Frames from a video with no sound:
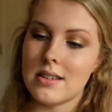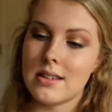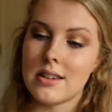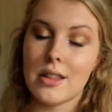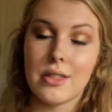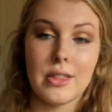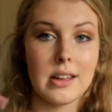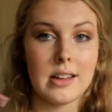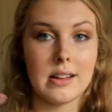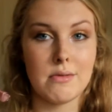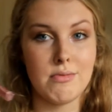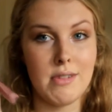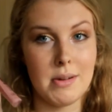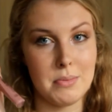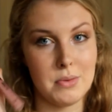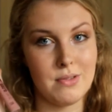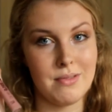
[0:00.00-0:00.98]
is another
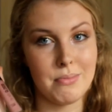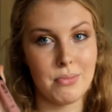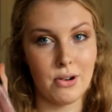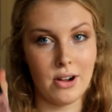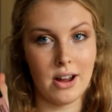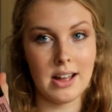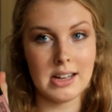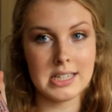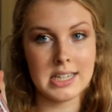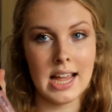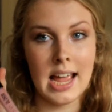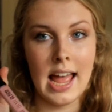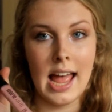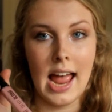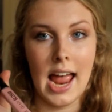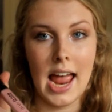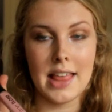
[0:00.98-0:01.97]
Rimmel product,
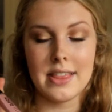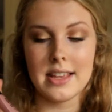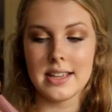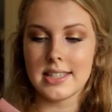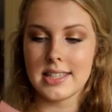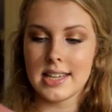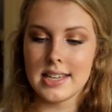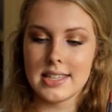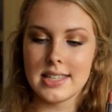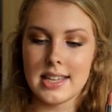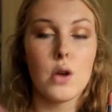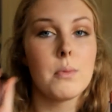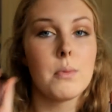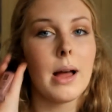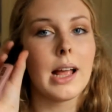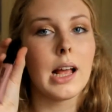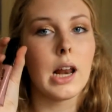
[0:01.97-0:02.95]
and this is
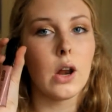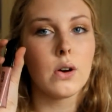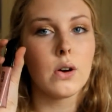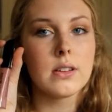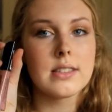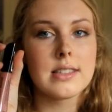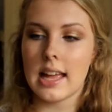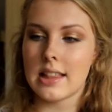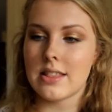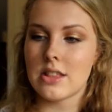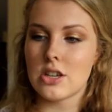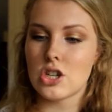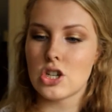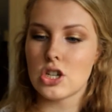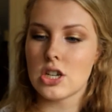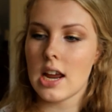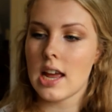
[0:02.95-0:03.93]
Oh My Gloss in the
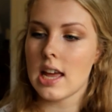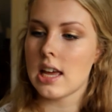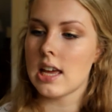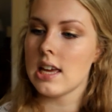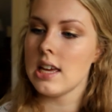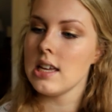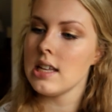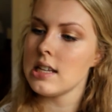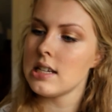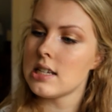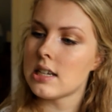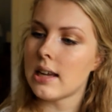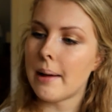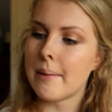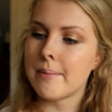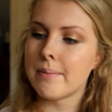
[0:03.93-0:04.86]
shade